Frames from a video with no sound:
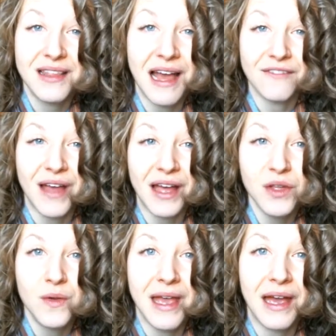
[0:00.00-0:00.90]
that
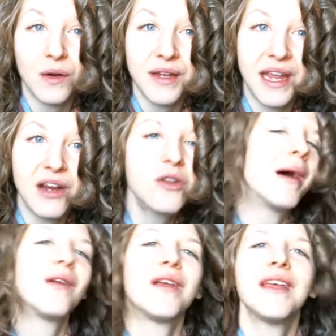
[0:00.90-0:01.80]
value yet or cared
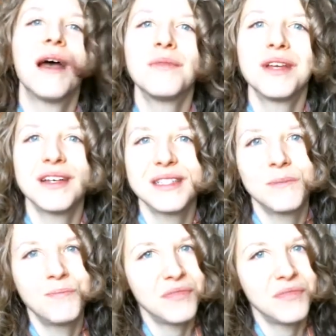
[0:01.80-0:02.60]
about it yet because